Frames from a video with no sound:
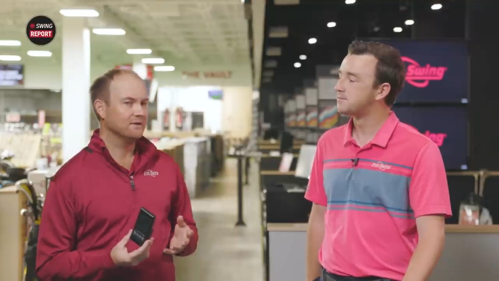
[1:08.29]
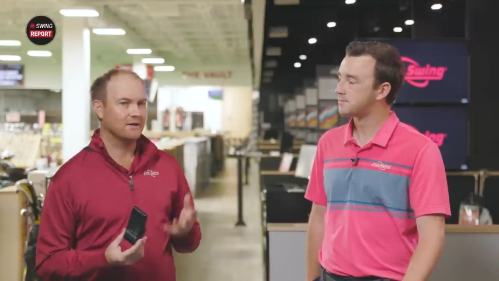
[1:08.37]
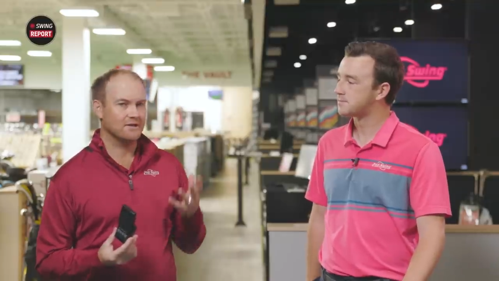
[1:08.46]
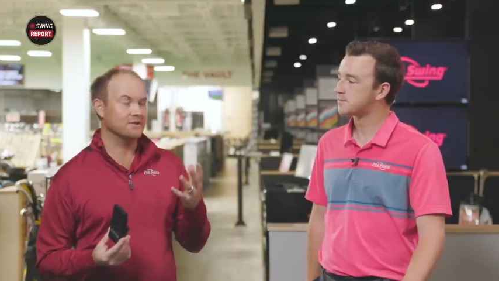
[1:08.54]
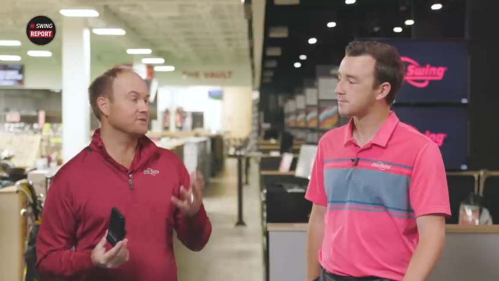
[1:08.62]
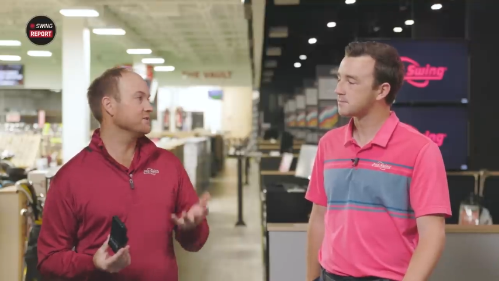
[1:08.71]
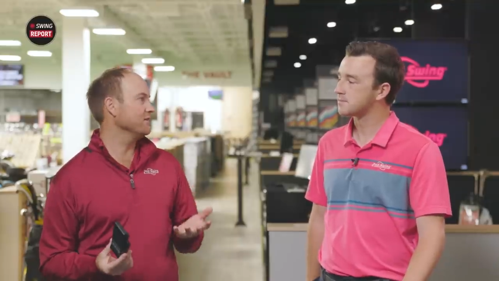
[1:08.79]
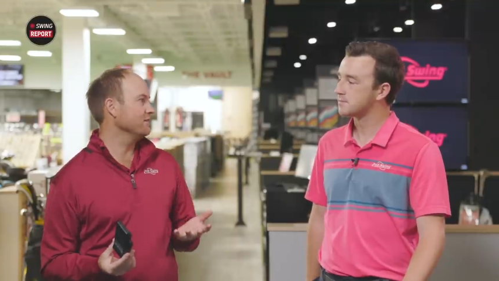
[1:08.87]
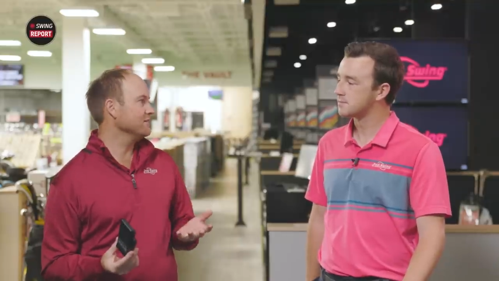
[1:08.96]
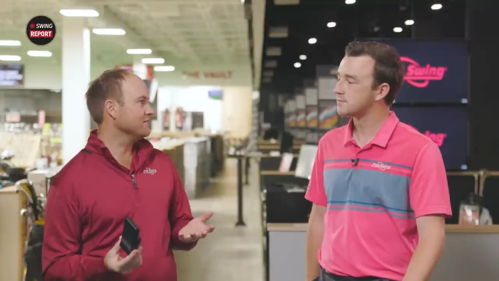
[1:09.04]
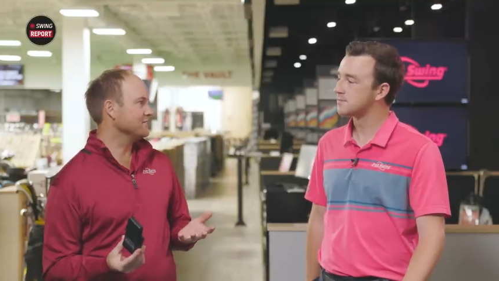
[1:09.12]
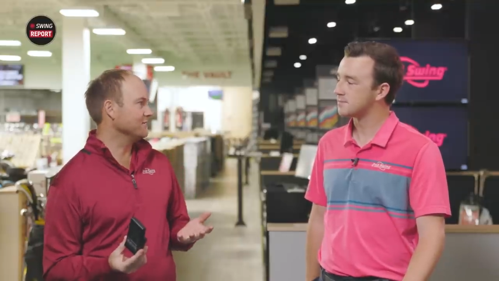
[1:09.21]
Speaker 1: I did a
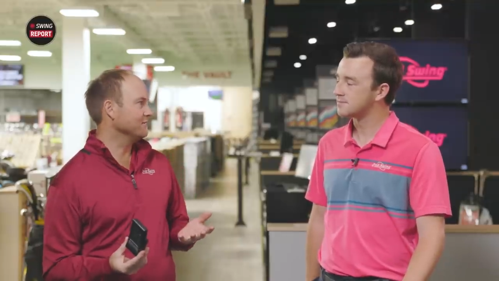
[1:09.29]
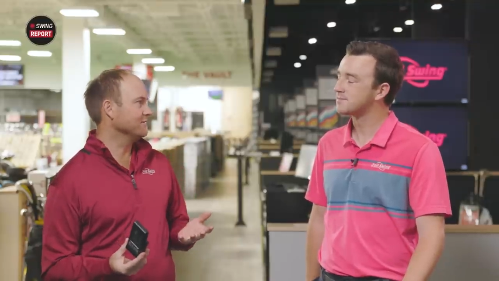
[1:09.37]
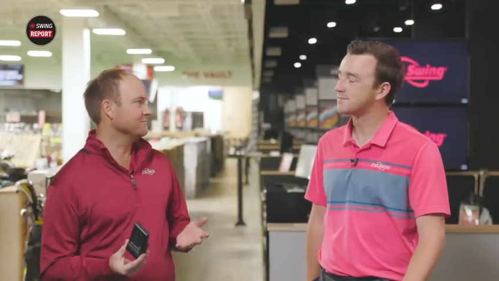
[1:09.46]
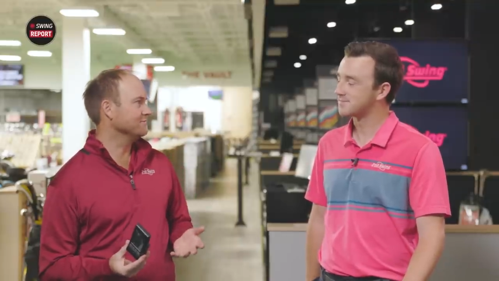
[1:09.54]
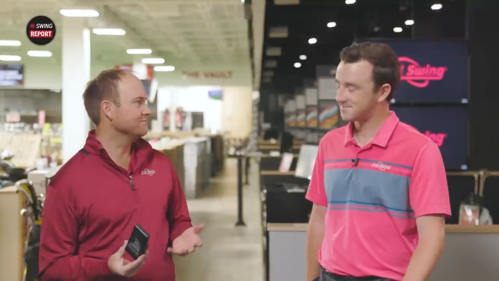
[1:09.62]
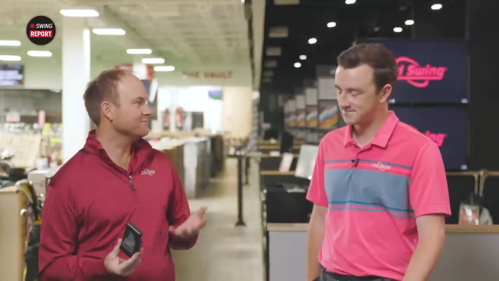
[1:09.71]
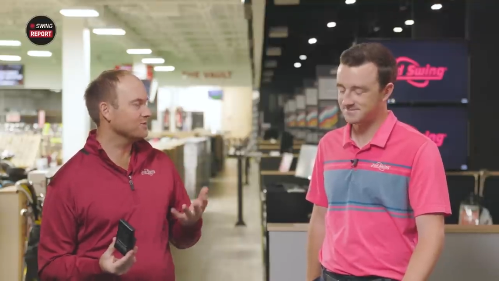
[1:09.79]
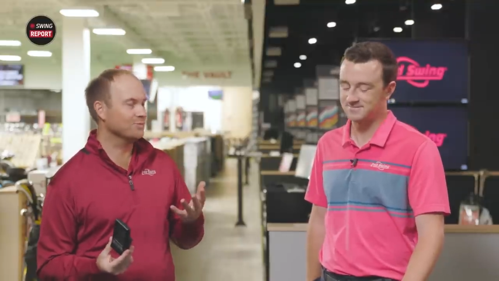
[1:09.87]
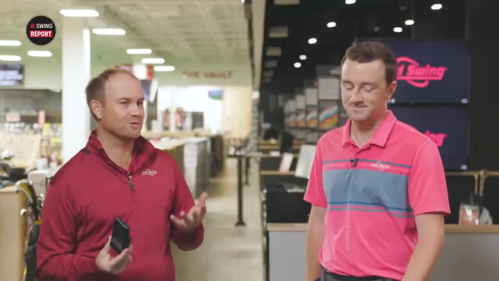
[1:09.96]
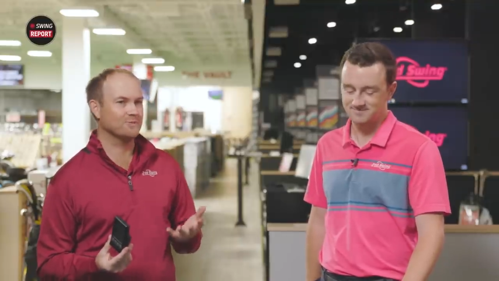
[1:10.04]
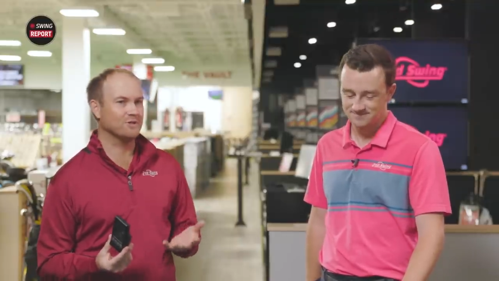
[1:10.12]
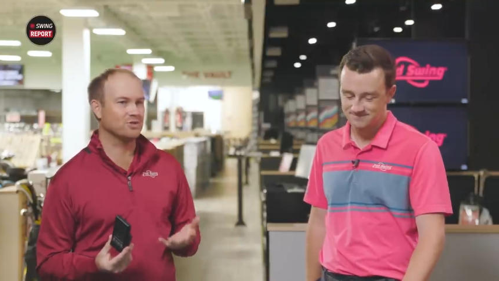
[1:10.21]
series doing super mm
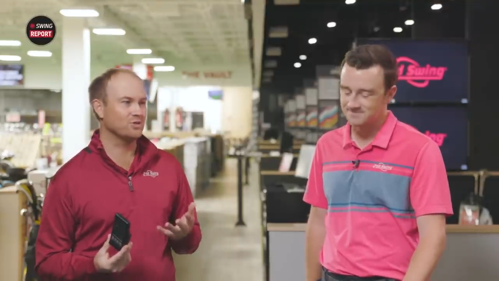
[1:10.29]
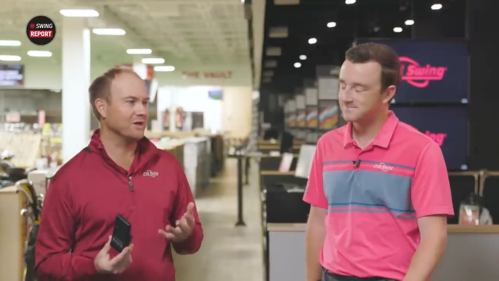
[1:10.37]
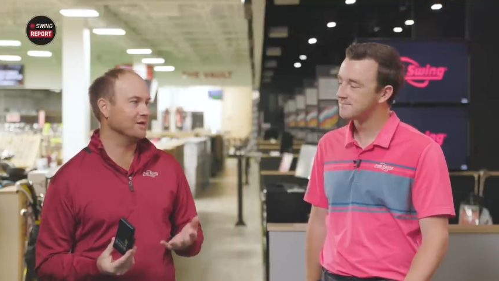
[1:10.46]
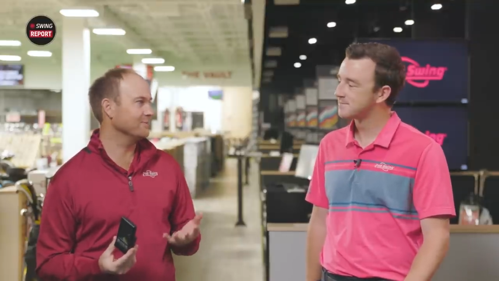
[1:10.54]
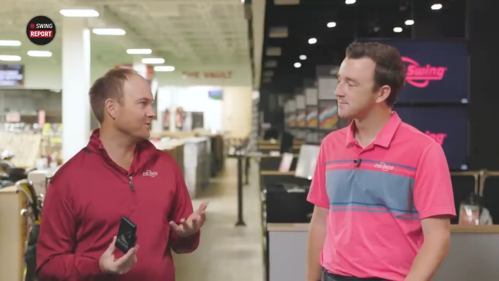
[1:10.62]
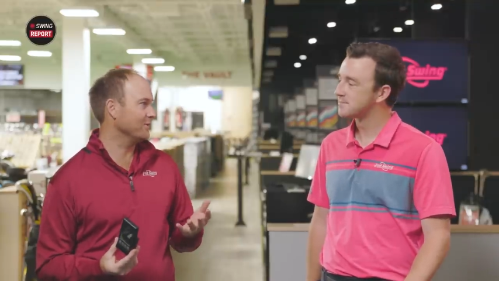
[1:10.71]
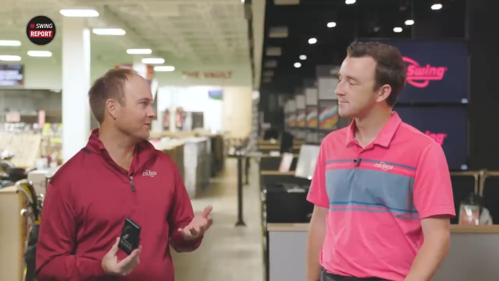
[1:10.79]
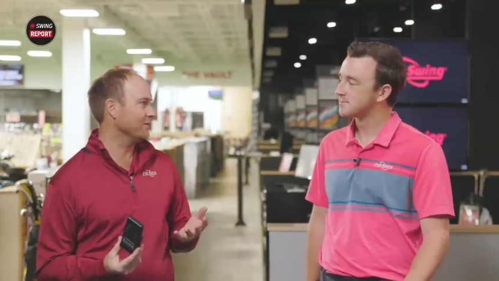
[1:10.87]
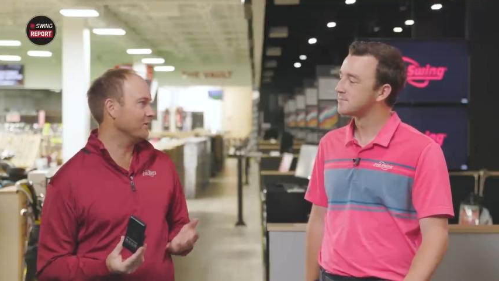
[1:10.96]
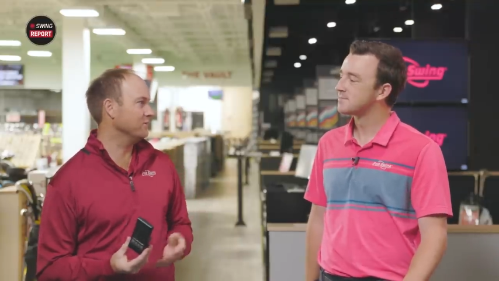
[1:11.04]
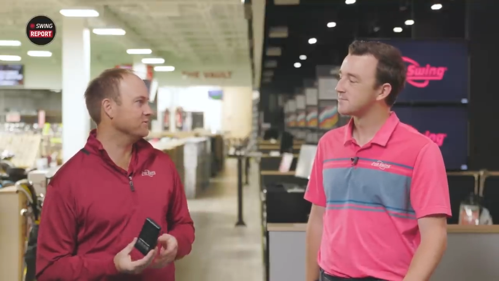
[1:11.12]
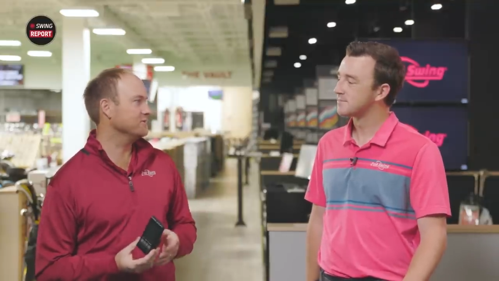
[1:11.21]
-hmm. speed training
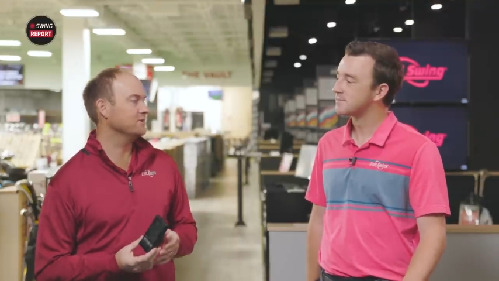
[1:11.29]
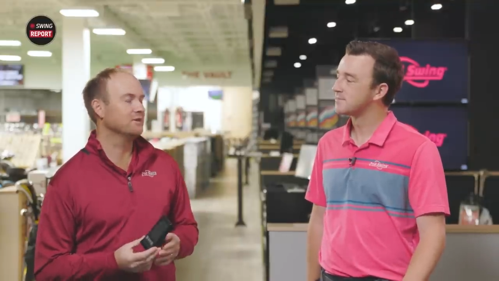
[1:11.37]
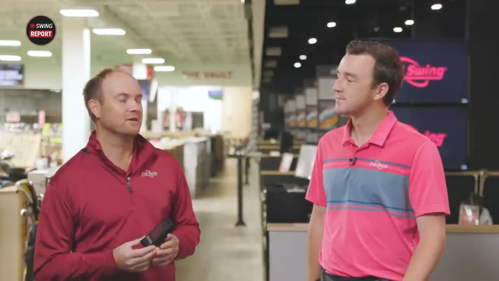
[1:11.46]
protocols.